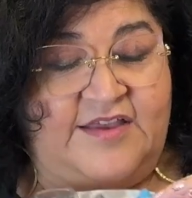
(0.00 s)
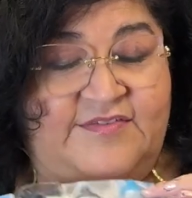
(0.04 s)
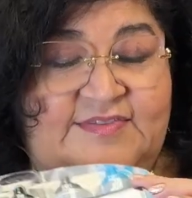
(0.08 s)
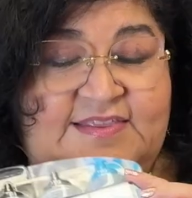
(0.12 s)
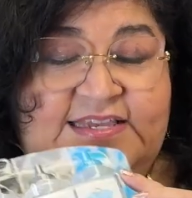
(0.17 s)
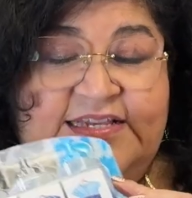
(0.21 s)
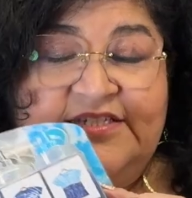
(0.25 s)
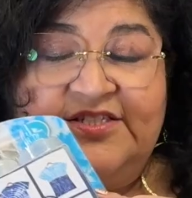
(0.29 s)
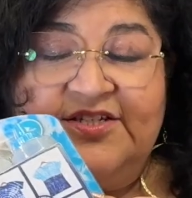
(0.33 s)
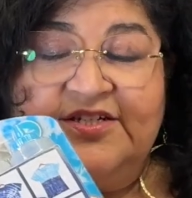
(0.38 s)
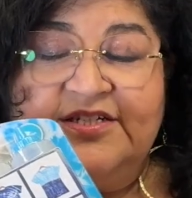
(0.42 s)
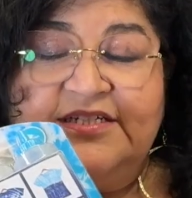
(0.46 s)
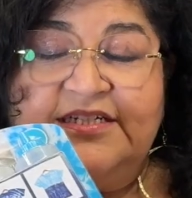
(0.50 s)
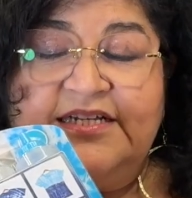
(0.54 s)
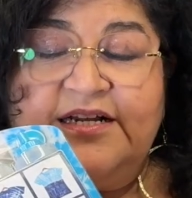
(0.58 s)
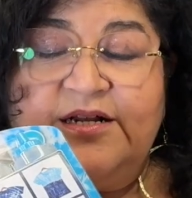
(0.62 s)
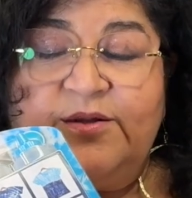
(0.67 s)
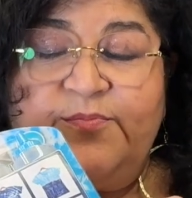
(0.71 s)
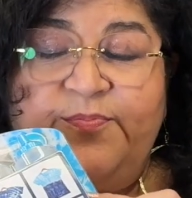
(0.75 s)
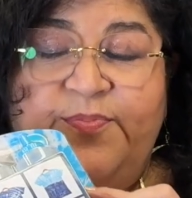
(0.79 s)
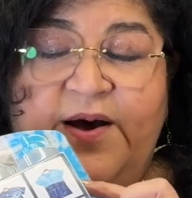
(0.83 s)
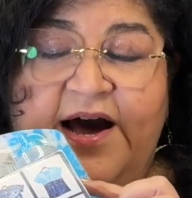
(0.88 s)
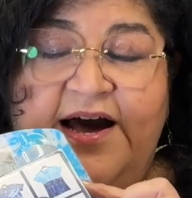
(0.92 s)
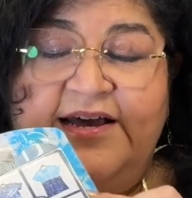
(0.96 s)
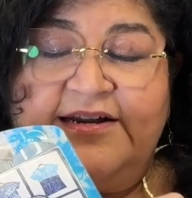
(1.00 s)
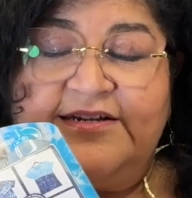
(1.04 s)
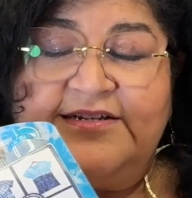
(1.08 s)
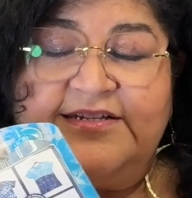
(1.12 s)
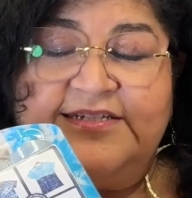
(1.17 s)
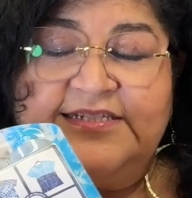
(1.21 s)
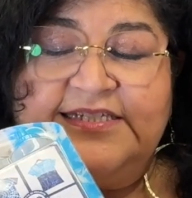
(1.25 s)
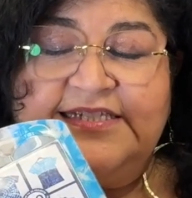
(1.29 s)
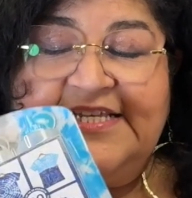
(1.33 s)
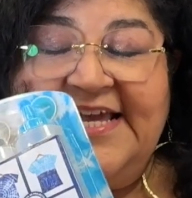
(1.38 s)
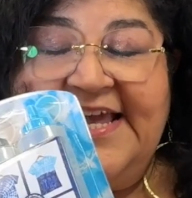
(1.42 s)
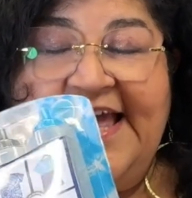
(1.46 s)
These are little
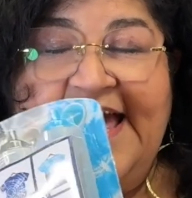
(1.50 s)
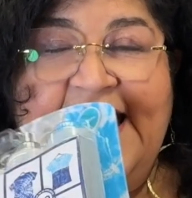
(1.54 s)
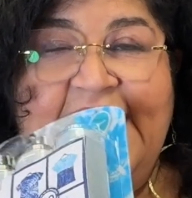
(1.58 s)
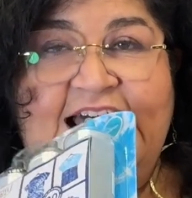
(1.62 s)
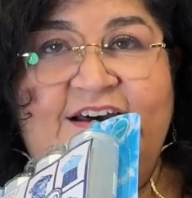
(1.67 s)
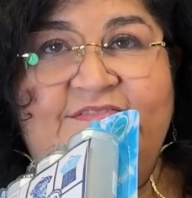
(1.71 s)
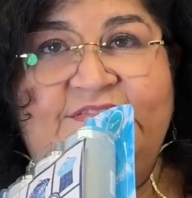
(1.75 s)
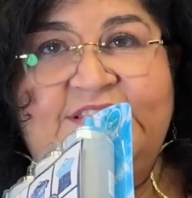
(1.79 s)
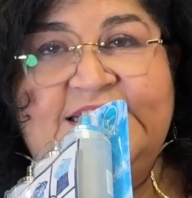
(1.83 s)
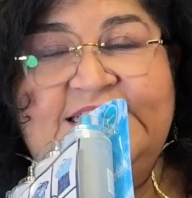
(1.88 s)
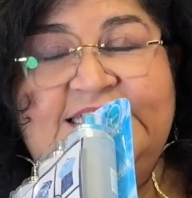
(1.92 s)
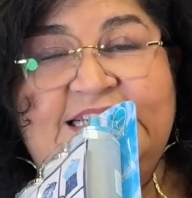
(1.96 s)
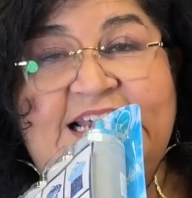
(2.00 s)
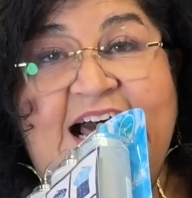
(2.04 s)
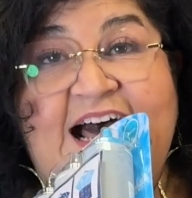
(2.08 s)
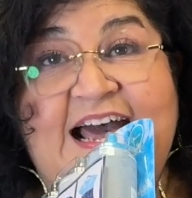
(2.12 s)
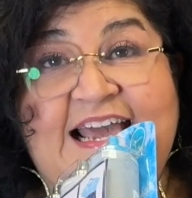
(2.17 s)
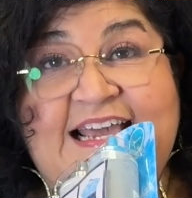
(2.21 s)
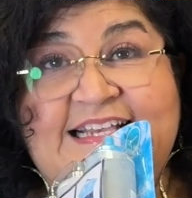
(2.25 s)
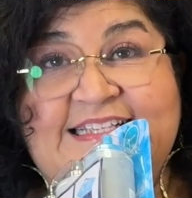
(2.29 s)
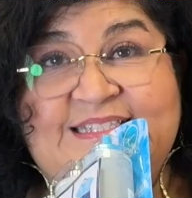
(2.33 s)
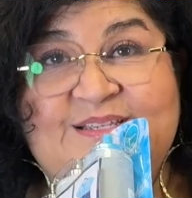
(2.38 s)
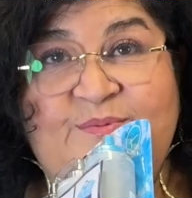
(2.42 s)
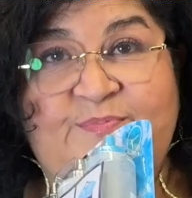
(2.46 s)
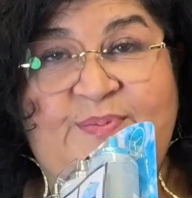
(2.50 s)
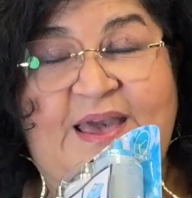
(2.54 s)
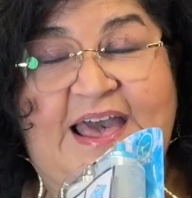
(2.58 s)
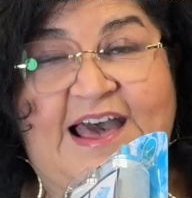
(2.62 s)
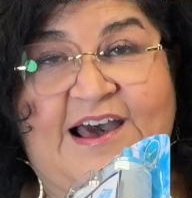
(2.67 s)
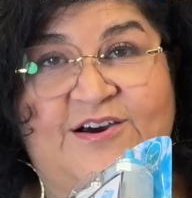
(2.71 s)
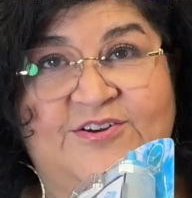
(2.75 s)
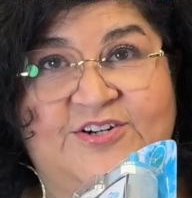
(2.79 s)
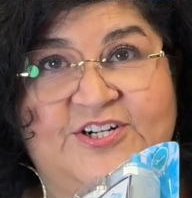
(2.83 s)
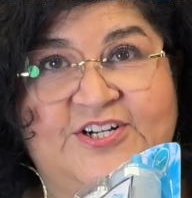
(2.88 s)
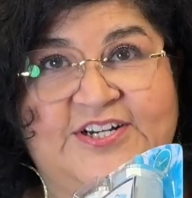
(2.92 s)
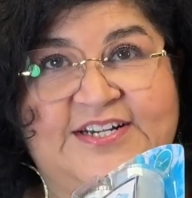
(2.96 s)
bottles. They have the dye as a
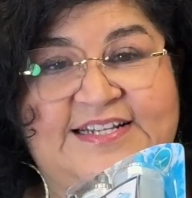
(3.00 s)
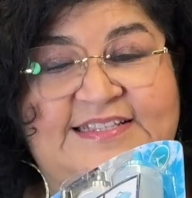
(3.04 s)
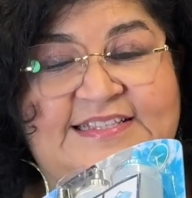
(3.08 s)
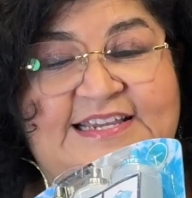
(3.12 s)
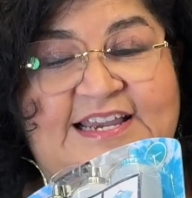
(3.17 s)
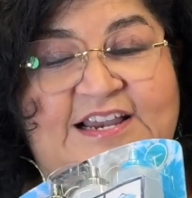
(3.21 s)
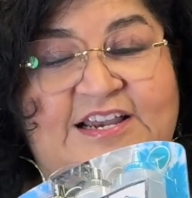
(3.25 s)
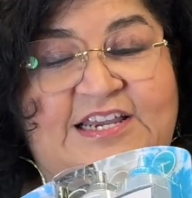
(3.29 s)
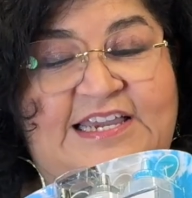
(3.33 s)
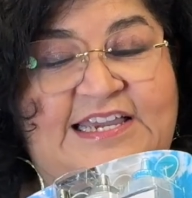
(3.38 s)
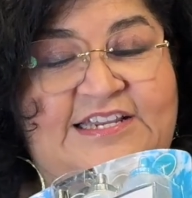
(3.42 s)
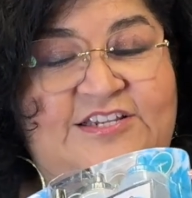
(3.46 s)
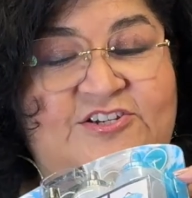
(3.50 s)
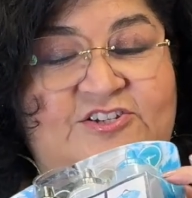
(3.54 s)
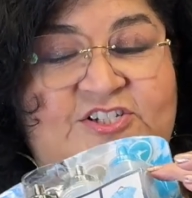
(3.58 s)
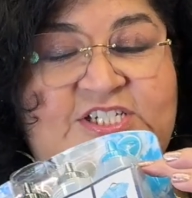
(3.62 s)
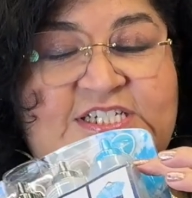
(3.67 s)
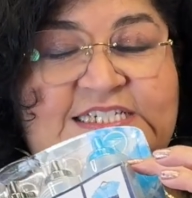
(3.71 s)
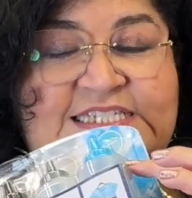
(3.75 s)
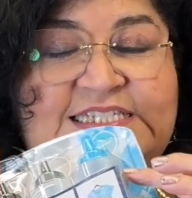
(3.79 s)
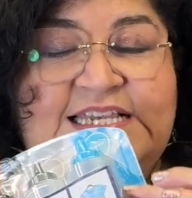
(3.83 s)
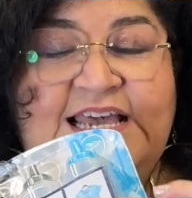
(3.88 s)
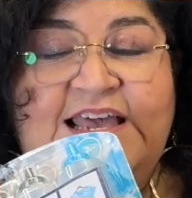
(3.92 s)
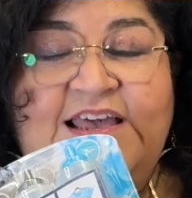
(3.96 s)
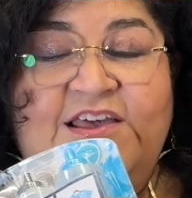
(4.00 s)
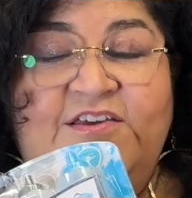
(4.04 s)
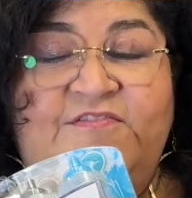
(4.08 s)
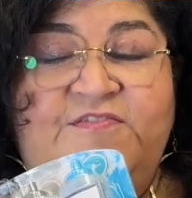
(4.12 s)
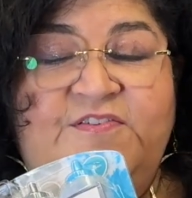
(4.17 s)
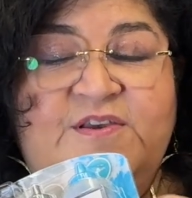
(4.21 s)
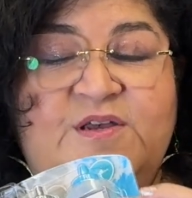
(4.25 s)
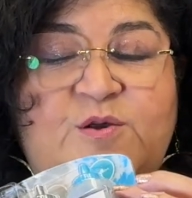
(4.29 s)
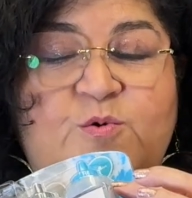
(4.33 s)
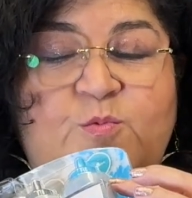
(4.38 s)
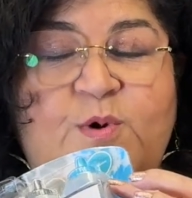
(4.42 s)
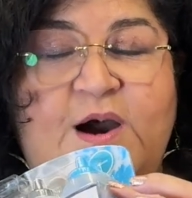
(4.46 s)
powder in there, and you just
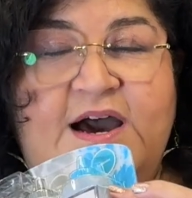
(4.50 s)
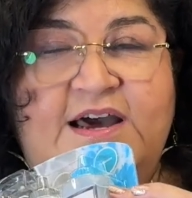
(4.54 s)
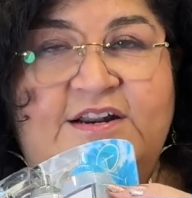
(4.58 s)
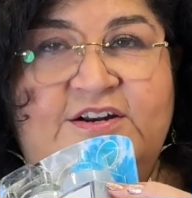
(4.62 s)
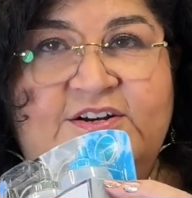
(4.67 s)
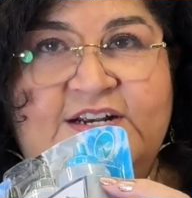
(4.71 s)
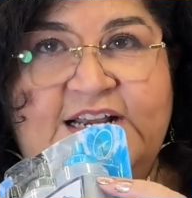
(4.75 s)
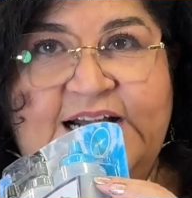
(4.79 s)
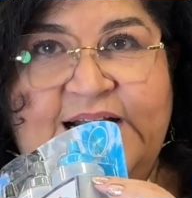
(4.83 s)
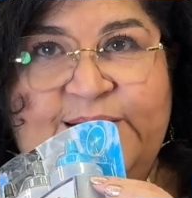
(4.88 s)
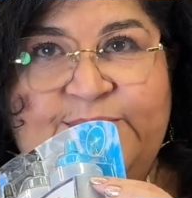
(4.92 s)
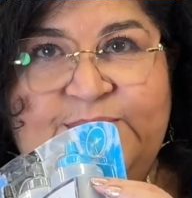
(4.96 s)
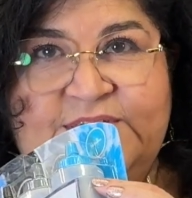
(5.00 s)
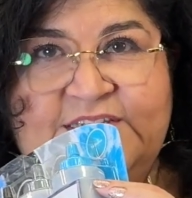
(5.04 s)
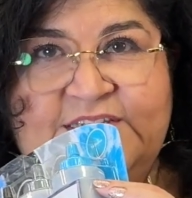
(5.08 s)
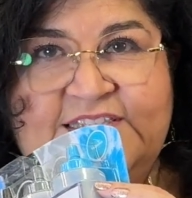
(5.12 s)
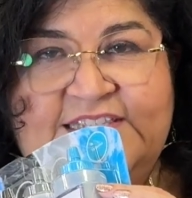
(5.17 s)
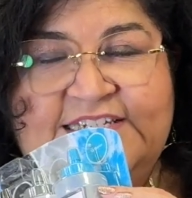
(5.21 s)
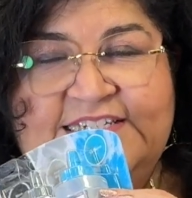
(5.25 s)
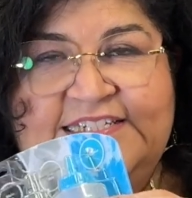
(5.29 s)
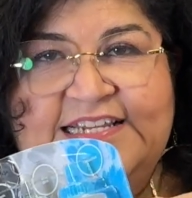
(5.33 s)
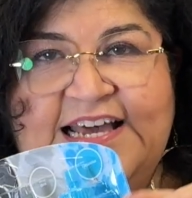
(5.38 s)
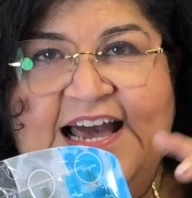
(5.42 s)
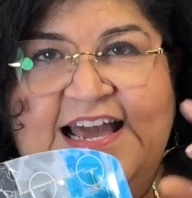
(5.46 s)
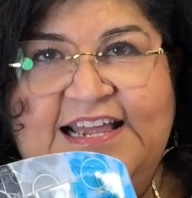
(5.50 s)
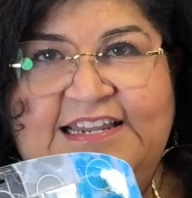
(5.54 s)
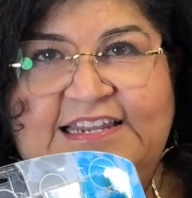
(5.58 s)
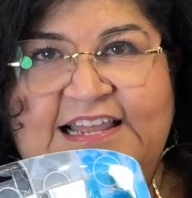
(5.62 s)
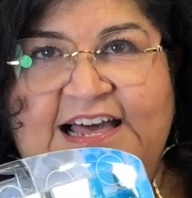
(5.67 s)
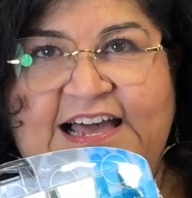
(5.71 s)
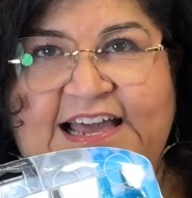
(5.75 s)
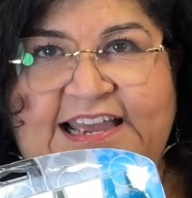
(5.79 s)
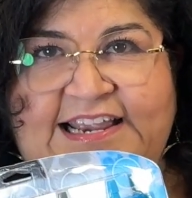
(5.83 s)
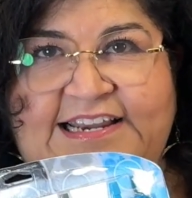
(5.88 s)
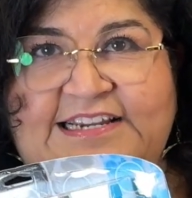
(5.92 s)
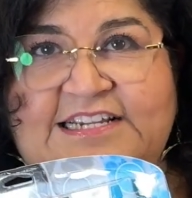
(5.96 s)
fill water up to the dye
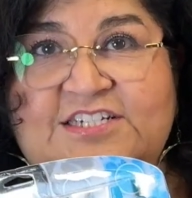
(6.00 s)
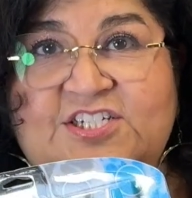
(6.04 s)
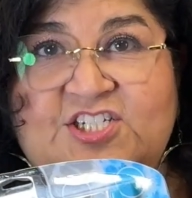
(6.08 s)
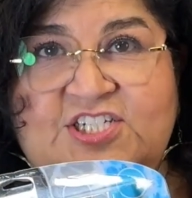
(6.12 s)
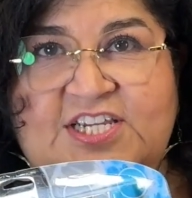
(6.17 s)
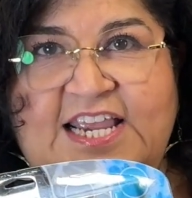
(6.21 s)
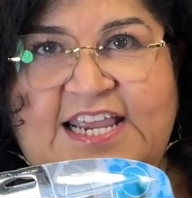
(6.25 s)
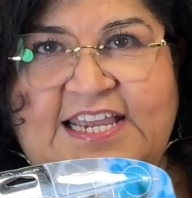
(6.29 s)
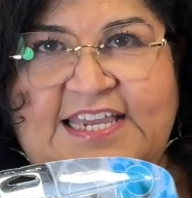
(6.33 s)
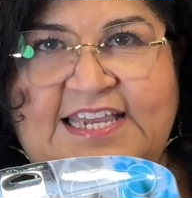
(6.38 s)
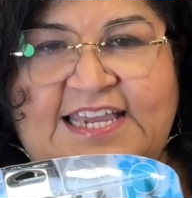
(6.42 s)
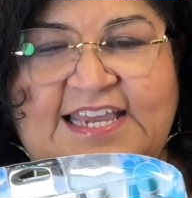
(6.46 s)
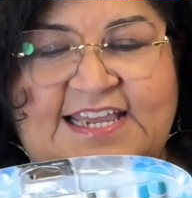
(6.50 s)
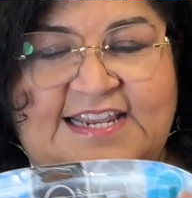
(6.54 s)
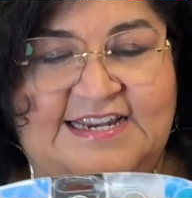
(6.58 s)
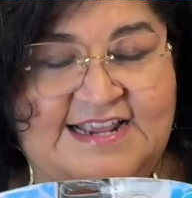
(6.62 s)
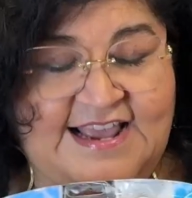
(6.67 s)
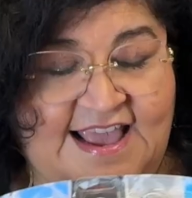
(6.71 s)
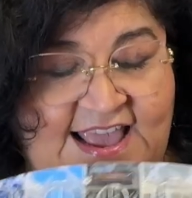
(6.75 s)
line, shake it,